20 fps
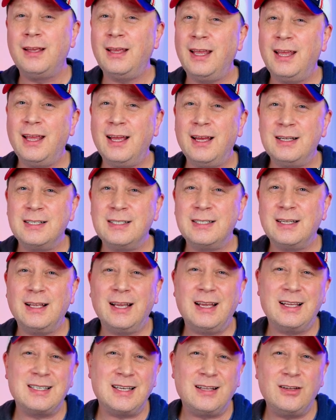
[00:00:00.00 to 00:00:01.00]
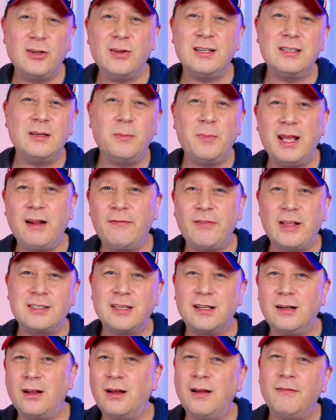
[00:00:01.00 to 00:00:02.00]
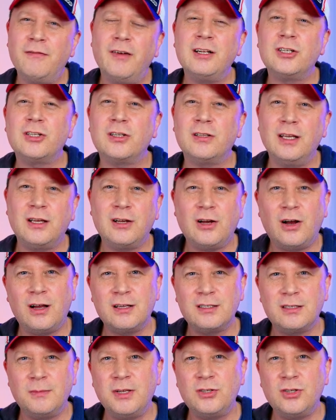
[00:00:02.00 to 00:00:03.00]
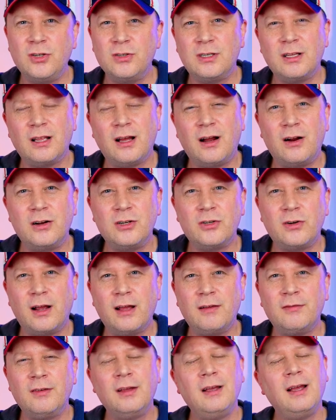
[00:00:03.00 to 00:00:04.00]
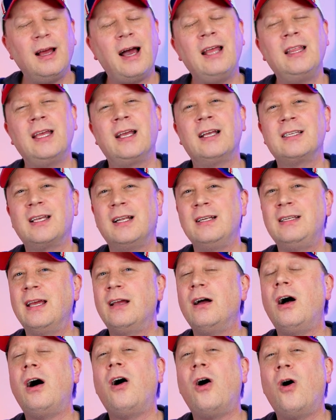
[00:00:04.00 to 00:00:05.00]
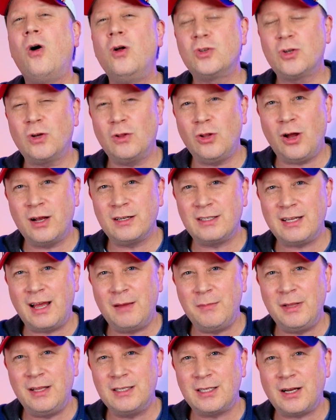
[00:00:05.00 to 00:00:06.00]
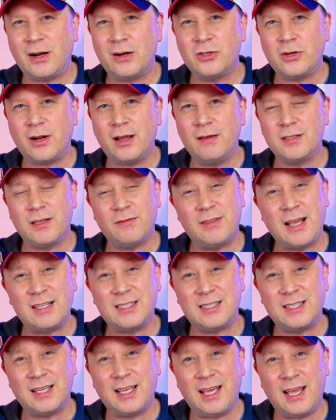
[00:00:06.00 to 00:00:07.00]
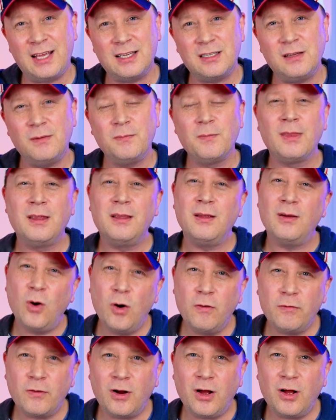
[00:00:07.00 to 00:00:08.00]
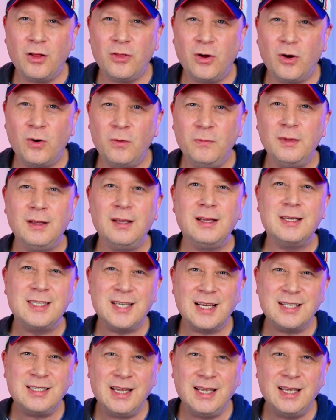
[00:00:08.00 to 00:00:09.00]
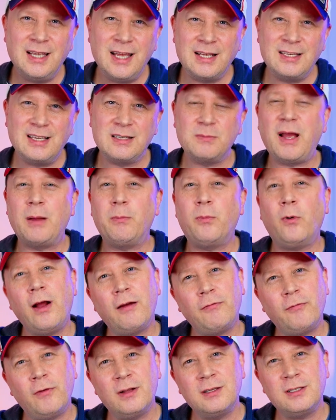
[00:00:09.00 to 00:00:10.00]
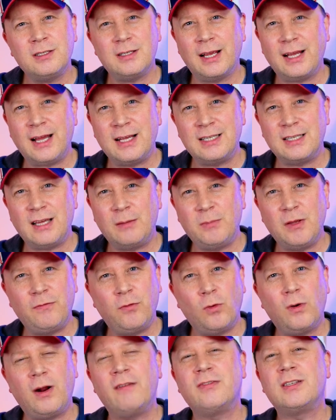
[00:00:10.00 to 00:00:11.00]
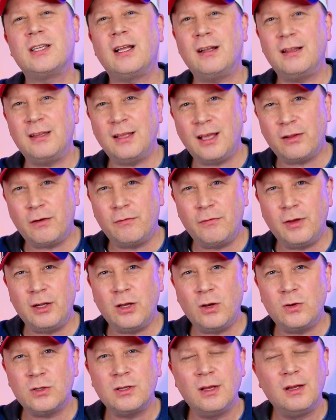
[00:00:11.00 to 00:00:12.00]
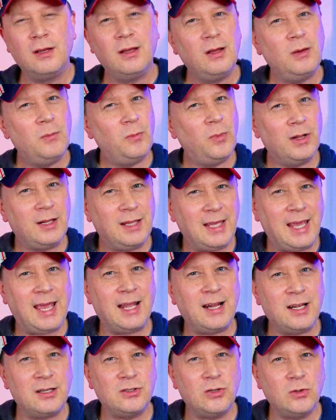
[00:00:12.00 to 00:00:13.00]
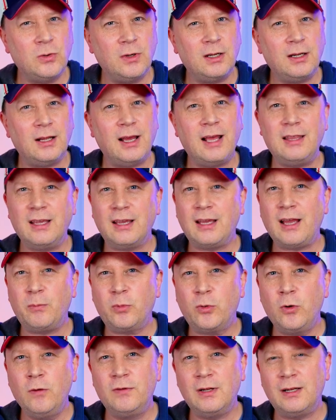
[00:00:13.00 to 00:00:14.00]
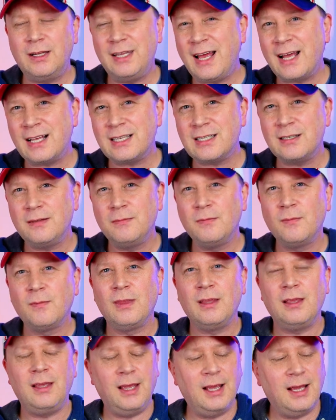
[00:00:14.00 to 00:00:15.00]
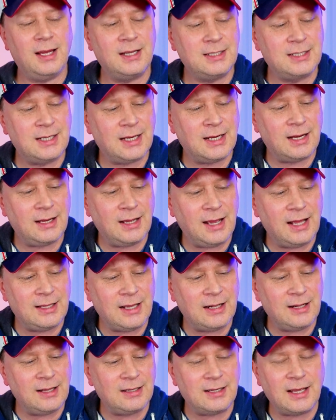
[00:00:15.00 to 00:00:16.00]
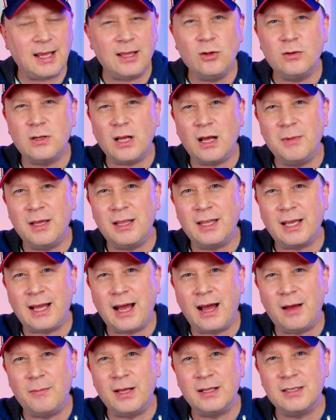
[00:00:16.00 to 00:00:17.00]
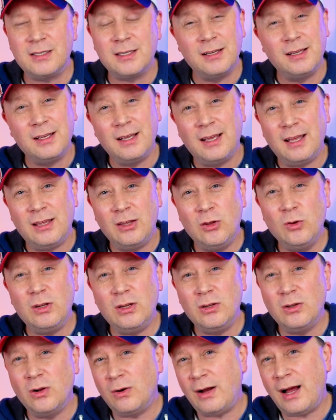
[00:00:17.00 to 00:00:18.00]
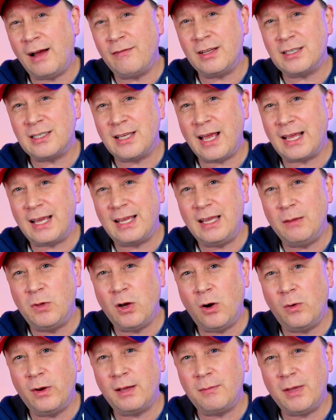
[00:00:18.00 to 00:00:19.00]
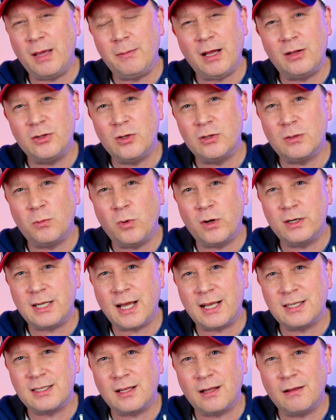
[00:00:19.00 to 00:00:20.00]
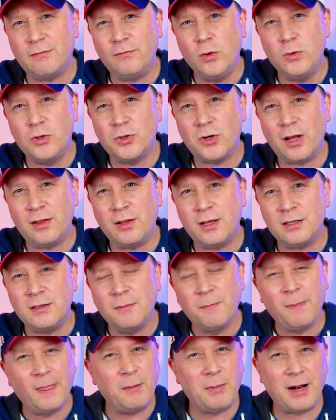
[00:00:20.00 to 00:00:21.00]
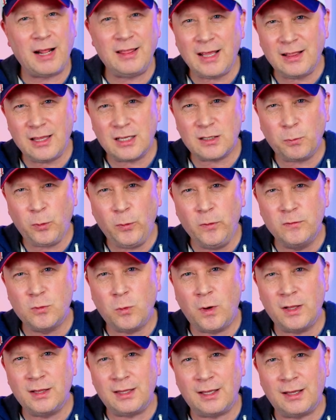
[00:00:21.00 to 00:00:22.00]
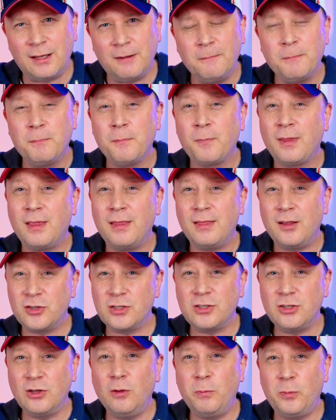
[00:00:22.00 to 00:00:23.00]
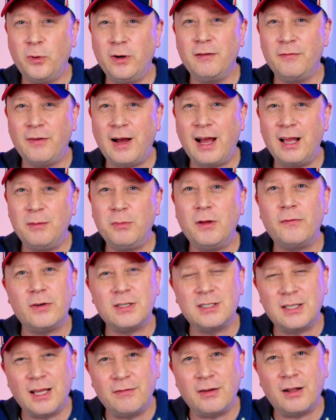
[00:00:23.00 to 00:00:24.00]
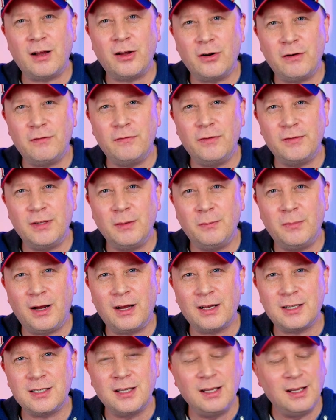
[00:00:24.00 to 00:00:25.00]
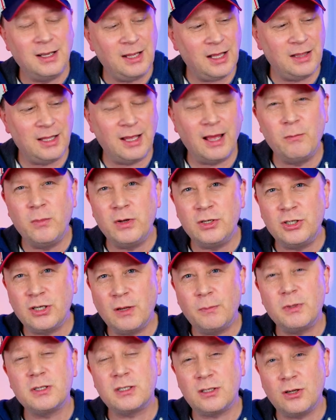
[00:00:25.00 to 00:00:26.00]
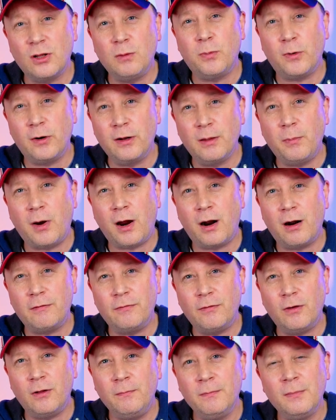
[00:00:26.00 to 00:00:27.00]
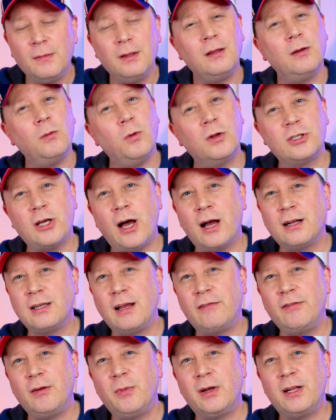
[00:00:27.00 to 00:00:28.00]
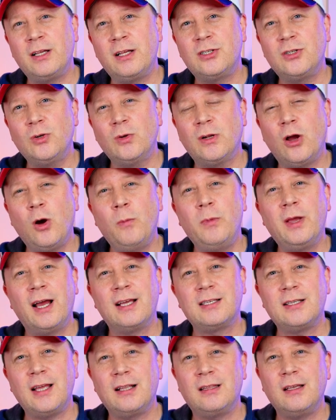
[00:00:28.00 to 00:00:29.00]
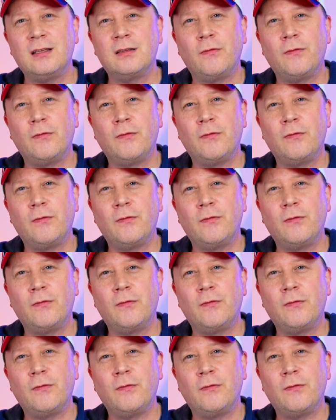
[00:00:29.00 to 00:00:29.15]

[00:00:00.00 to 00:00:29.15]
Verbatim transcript: And uh, like I said, you can debate if that's going to eventually cause some issues to the hard drive. I think it's going to take an ultra long time on these hard drives if that's the case. Overall, though, 16 gigs is my preference. Like I said before, I've said it in the other videos, but can it do it? I think I proved it yes. And uh, at the end of the day, you tell me in the comments. You, you know, obviously I could keep going. Maybe I'll do some more tests in the future on this, but I think this proves one thing they're still pretty viable for 750 bucks, and the M1 chip is still pretty powerful. We'll talk to everybody soon. I hope you guys like these